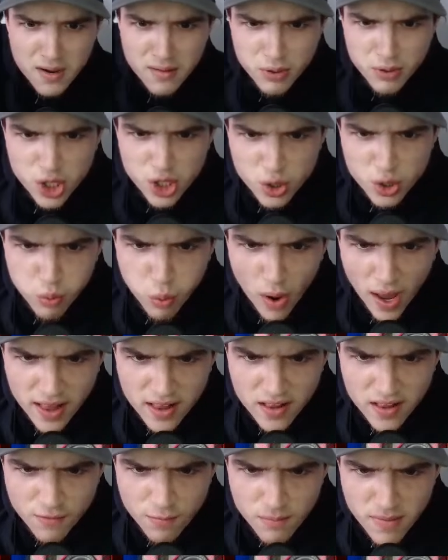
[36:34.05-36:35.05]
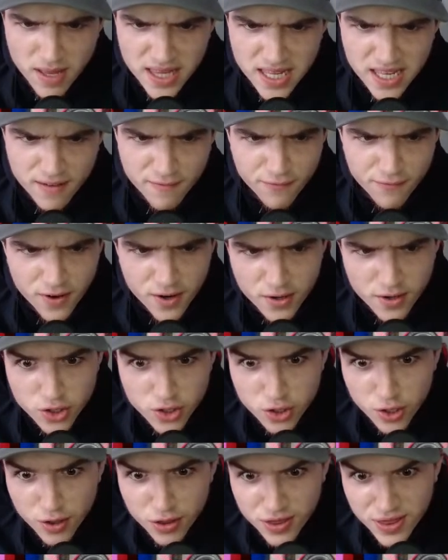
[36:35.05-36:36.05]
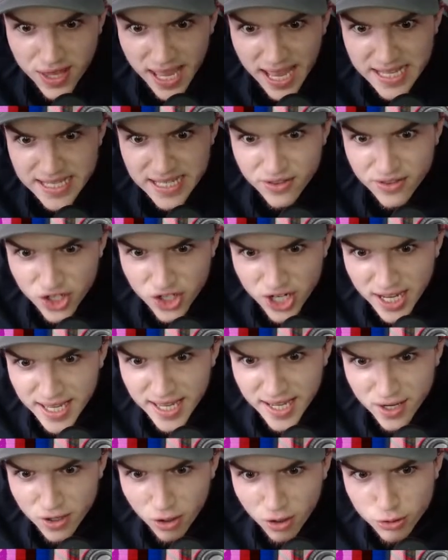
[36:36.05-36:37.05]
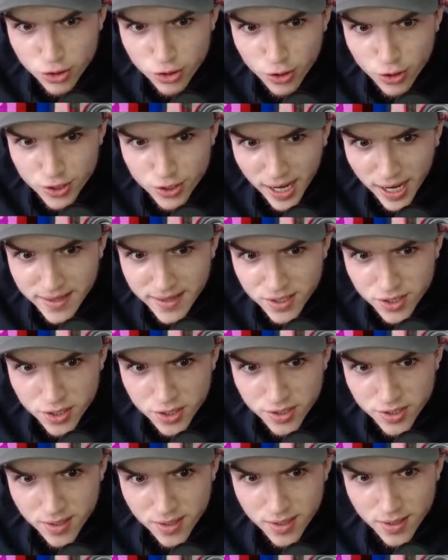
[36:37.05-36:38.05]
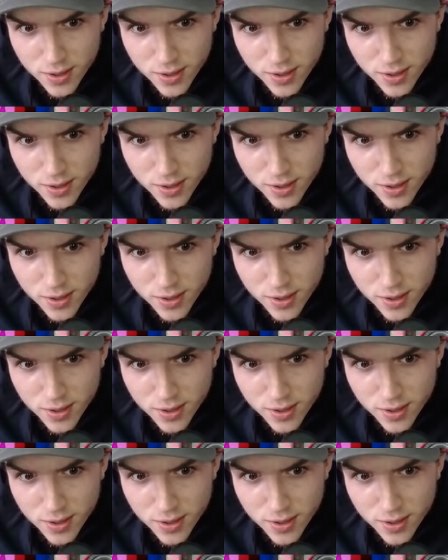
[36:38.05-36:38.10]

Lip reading: but 12 million for a 33-year-old Jordan Henderson,